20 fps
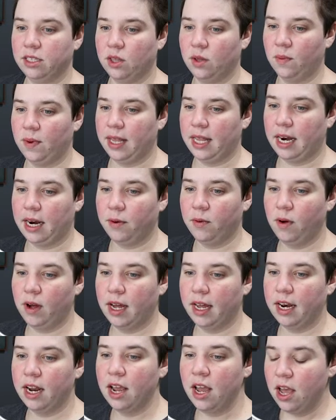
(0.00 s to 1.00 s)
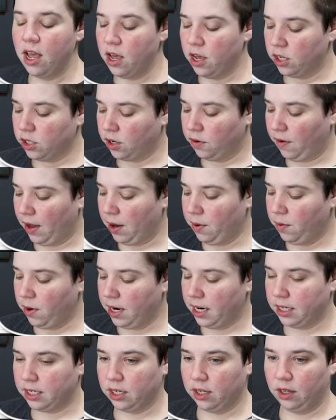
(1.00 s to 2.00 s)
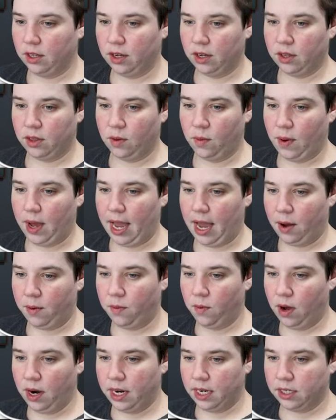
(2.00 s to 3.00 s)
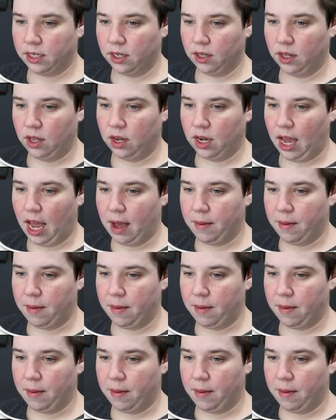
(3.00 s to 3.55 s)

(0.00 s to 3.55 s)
this the way that I want. So if I want it to look the way I want it to look,